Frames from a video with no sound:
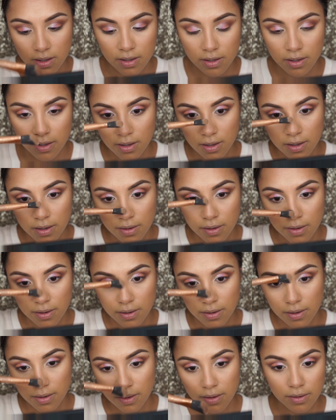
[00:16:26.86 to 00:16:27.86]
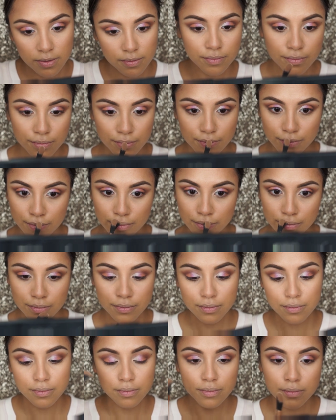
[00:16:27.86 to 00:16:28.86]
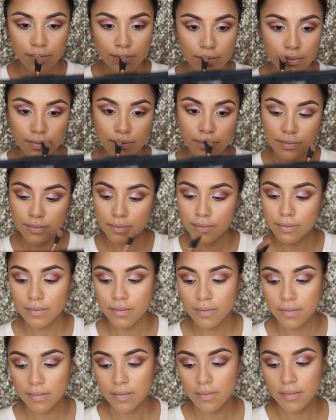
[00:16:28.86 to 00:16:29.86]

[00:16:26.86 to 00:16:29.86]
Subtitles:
(no one is talking)